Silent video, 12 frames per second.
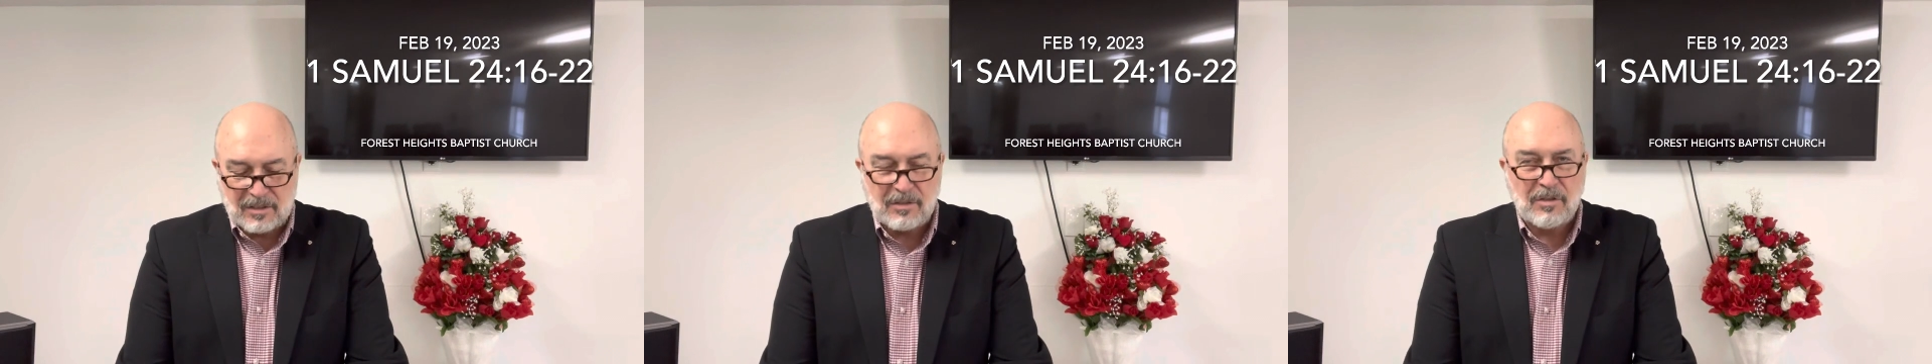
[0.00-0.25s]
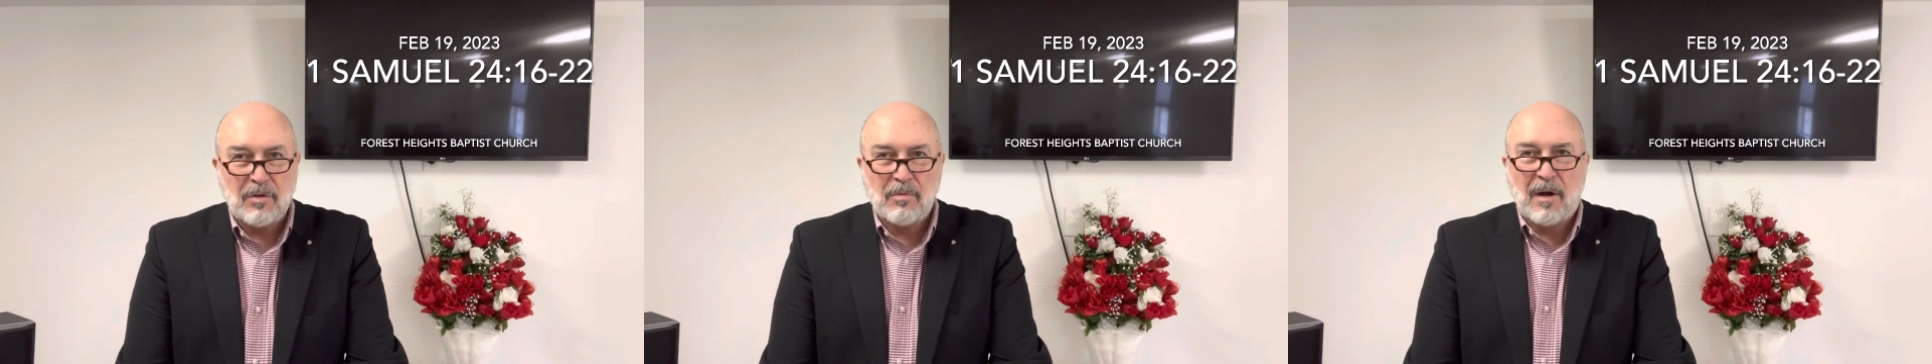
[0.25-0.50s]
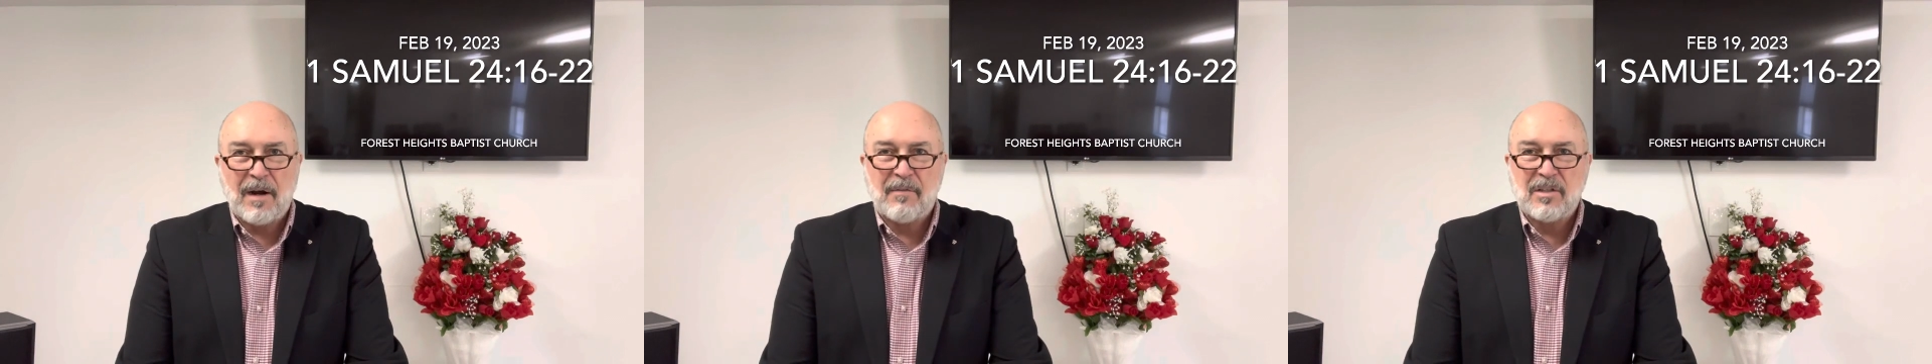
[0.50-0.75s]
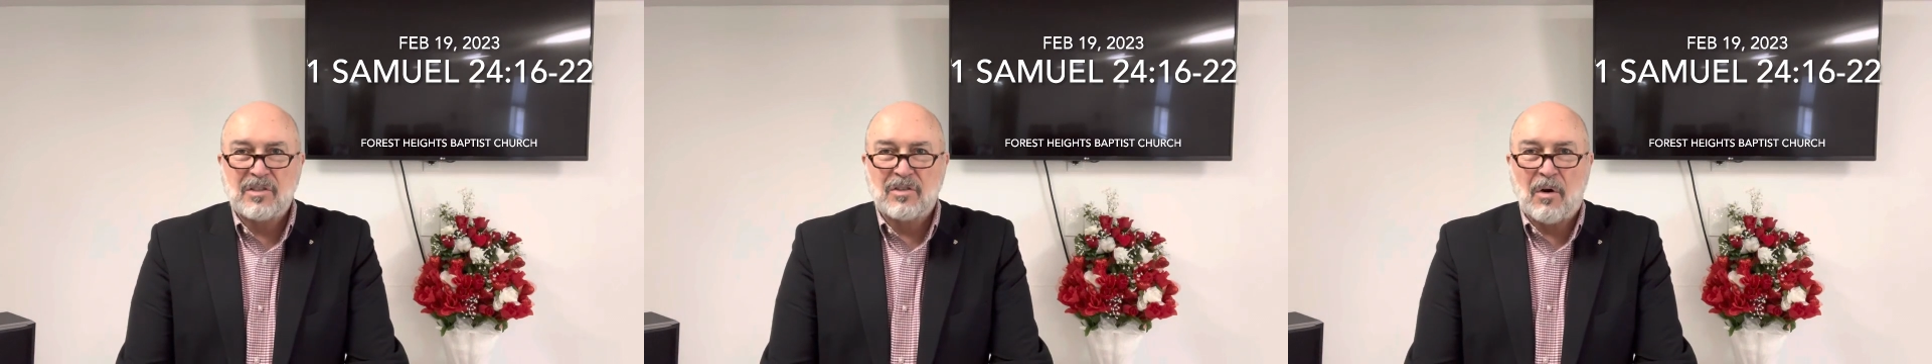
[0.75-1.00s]
do whatever
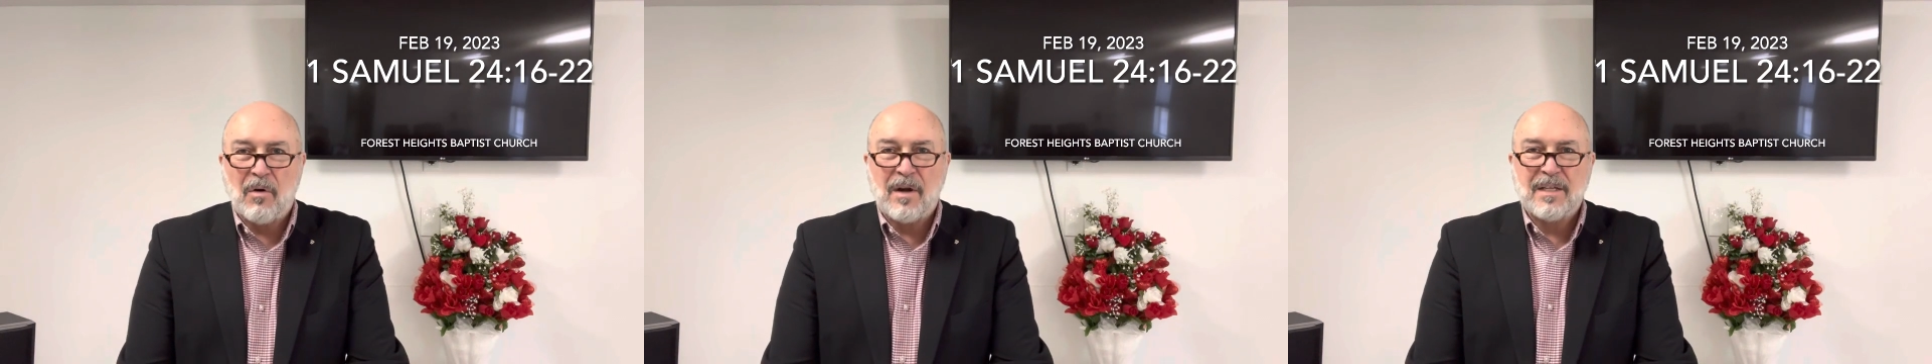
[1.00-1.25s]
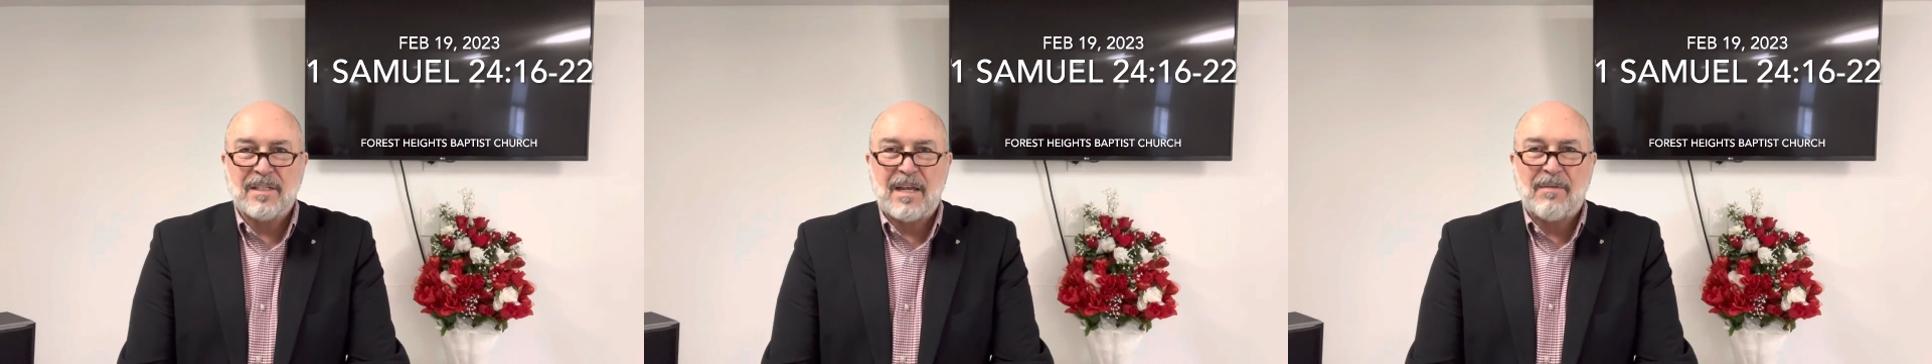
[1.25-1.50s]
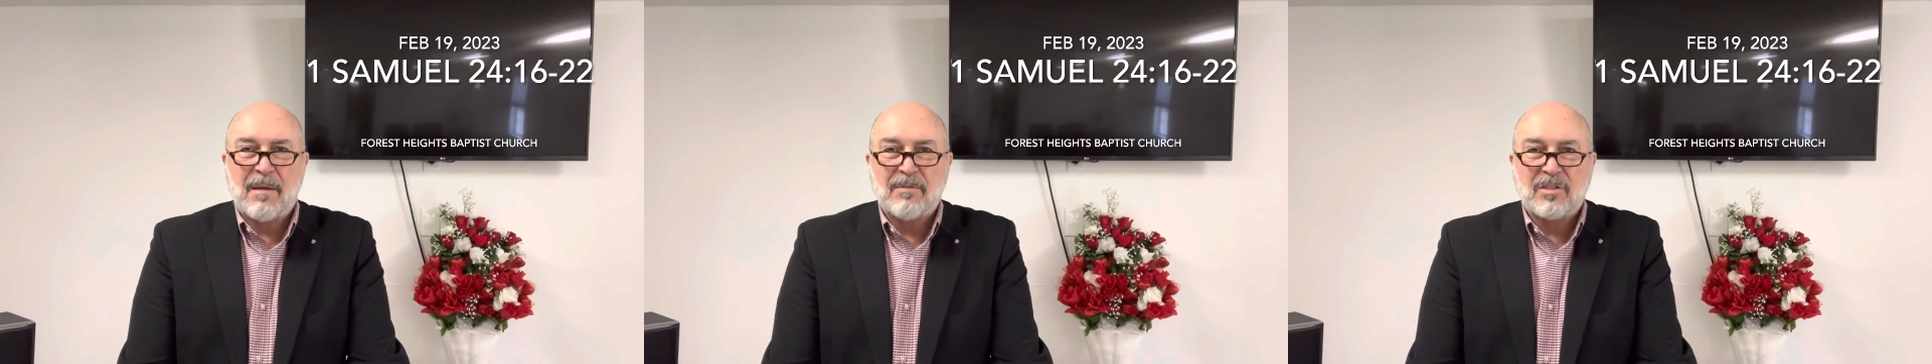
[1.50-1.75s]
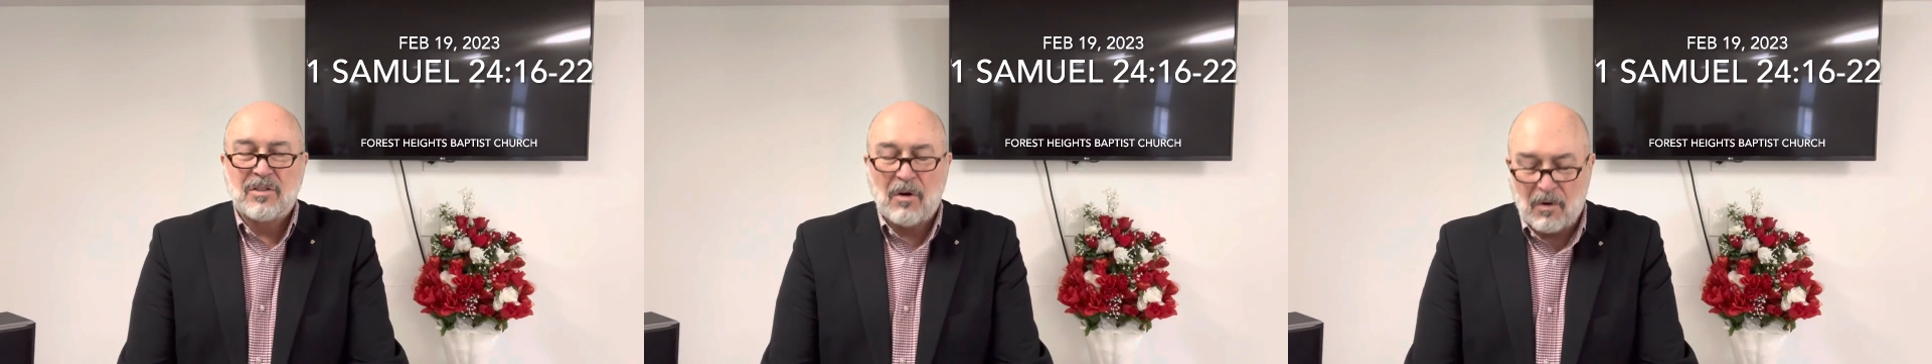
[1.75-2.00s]
the score is, even at the
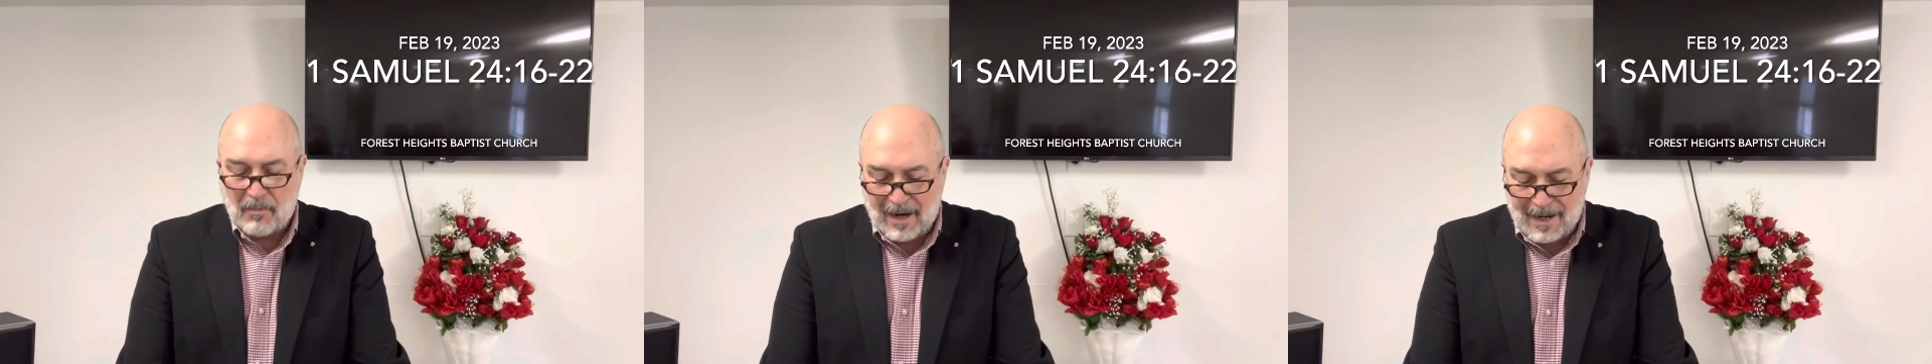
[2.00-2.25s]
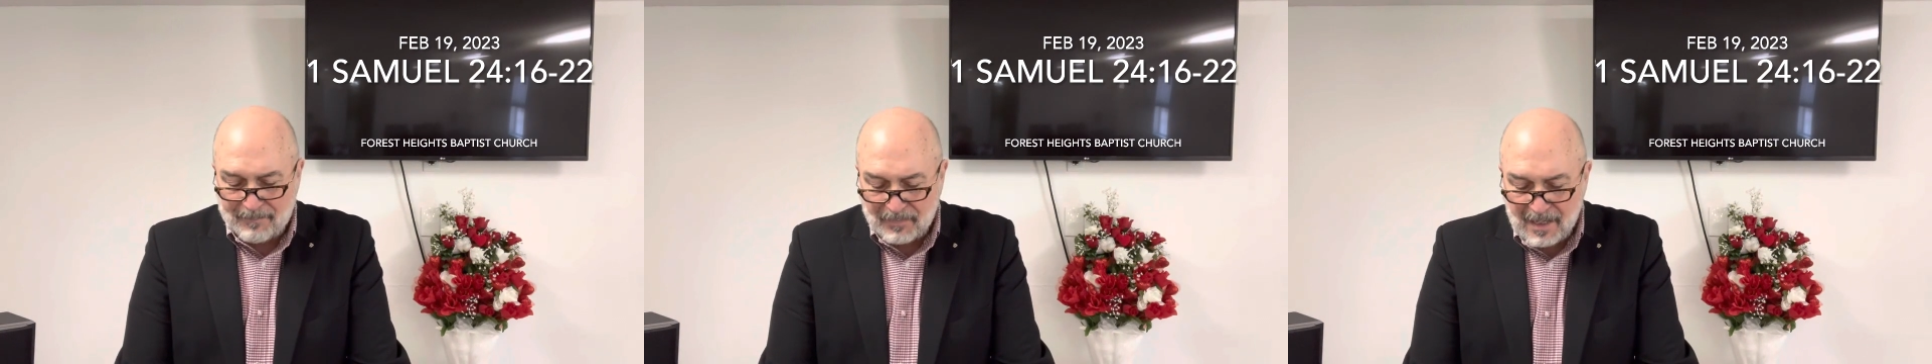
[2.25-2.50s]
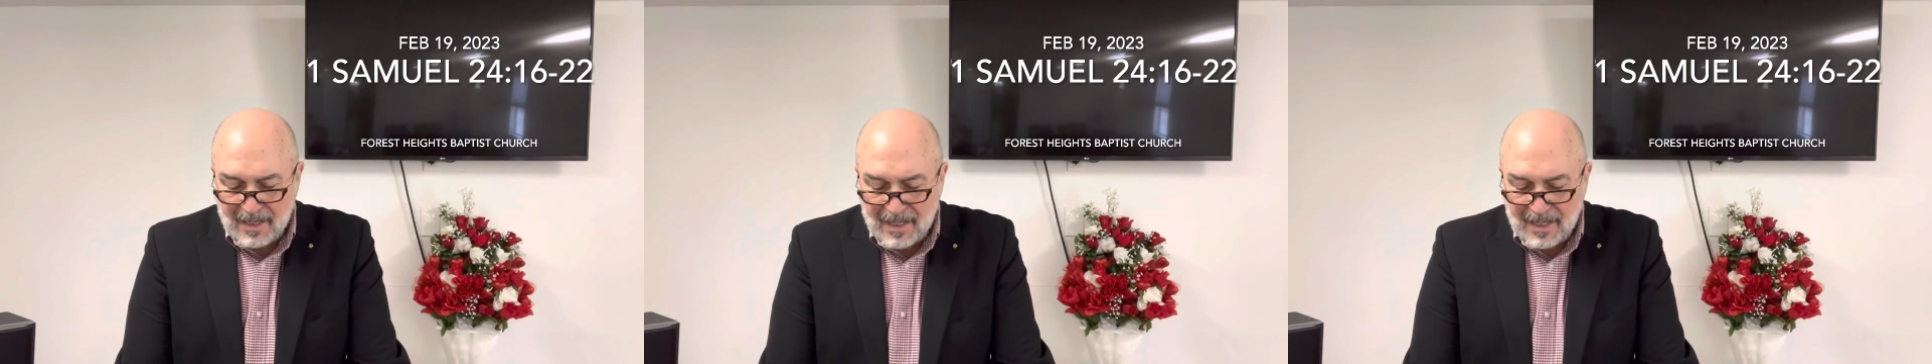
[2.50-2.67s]
score, right?